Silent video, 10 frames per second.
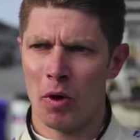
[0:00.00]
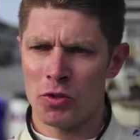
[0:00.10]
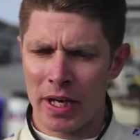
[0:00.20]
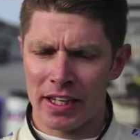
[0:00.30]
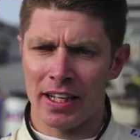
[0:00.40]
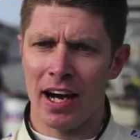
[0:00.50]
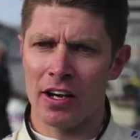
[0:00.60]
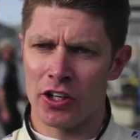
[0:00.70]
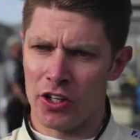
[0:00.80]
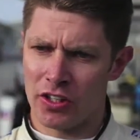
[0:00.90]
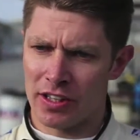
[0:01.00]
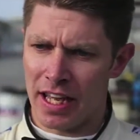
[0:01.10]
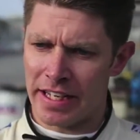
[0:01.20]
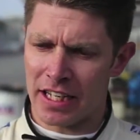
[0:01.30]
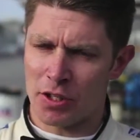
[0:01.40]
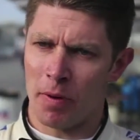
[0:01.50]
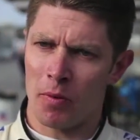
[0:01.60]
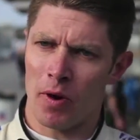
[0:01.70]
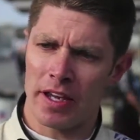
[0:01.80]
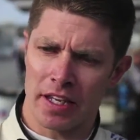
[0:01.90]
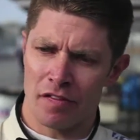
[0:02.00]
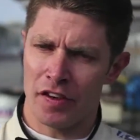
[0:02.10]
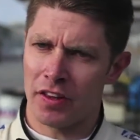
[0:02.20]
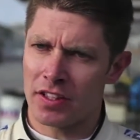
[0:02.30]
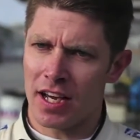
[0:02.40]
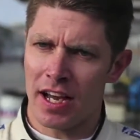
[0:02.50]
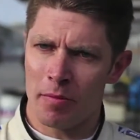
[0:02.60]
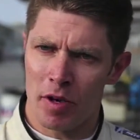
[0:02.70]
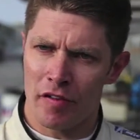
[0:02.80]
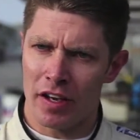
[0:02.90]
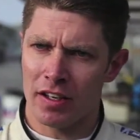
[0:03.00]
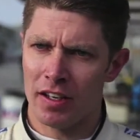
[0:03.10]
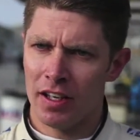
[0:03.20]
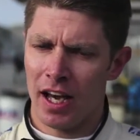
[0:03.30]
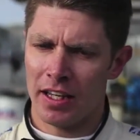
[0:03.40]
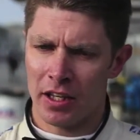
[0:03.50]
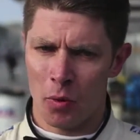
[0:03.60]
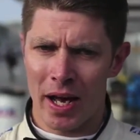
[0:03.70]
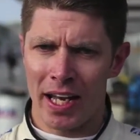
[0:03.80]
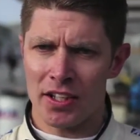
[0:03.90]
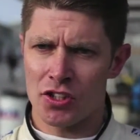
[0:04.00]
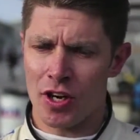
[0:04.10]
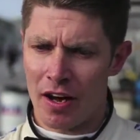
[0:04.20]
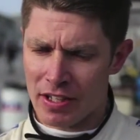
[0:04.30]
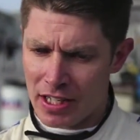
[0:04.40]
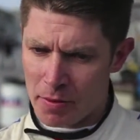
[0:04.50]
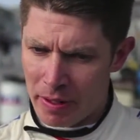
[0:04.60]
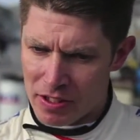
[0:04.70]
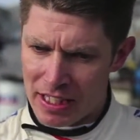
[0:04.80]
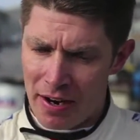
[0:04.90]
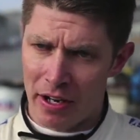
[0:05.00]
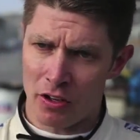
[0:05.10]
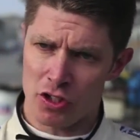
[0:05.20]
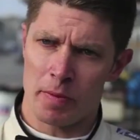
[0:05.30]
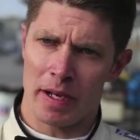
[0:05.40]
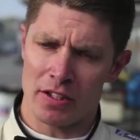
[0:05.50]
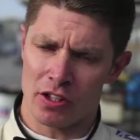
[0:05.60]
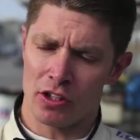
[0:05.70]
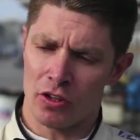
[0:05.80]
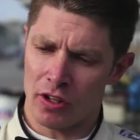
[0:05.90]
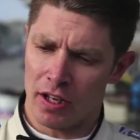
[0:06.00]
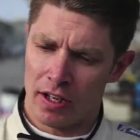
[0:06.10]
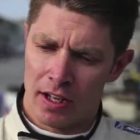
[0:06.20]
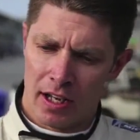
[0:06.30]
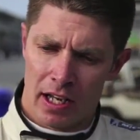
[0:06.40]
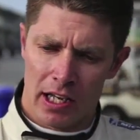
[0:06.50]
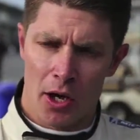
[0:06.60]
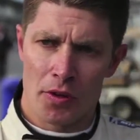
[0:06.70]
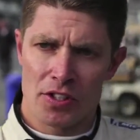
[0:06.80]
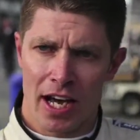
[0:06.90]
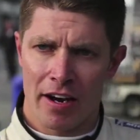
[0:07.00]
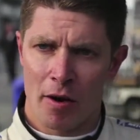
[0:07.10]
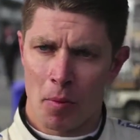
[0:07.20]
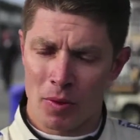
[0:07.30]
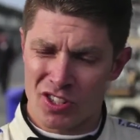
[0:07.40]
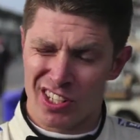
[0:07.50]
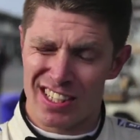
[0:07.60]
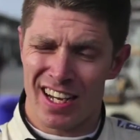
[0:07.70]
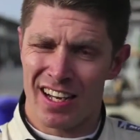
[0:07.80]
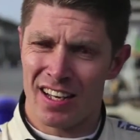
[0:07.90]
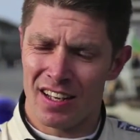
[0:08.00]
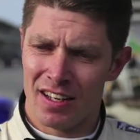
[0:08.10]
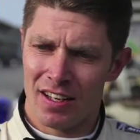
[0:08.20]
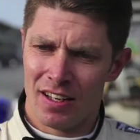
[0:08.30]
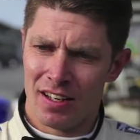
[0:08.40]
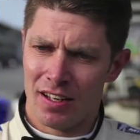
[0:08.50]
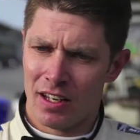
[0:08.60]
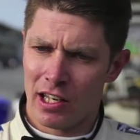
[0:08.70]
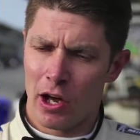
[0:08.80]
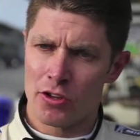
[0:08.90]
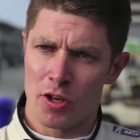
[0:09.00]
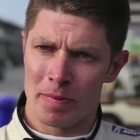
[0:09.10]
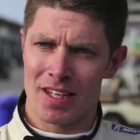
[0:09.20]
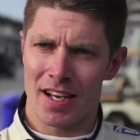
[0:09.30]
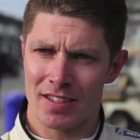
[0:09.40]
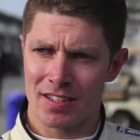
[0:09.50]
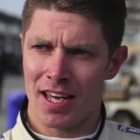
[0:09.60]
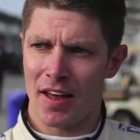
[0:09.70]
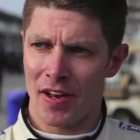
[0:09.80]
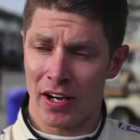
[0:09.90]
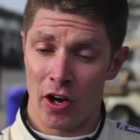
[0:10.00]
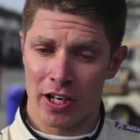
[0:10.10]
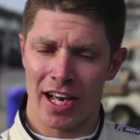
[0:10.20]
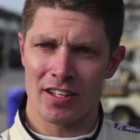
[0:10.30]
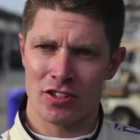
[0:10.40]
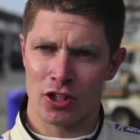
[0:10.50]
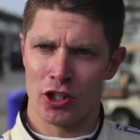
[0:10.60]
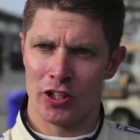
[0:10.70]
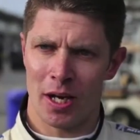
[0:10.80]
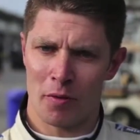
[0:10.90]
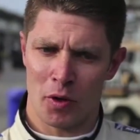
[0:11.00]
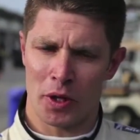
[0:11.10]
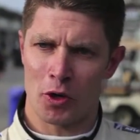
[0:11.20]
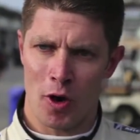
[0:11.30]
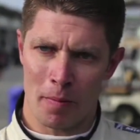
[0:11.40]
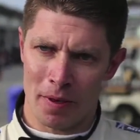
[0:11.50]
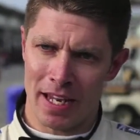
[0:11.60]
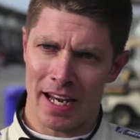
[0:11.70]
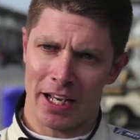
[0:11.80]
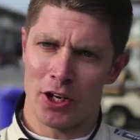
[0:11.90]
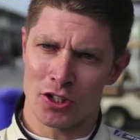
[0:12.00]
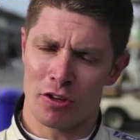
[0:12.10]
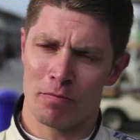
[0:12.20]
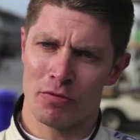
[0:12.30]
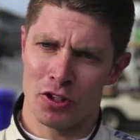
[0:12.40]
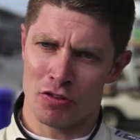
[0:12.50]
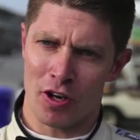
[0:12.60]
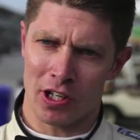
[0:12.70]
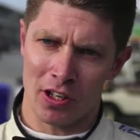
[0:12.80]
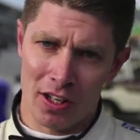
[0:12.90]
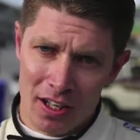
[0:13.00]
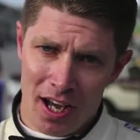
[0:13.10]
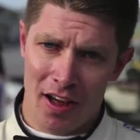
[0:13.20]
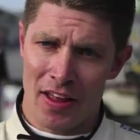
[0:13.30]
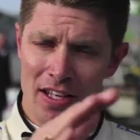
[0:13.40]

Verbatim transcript: once we get the car good, then you get to the point where you can feel the tyre moving. And the way I like to drive is I like to be able to carry lots of speed into the corner, load the tyre up, and once the tyre loads up and takes a set, then I know, okay, it's secure now, I've got the grip, and then I can go to, to throttle. And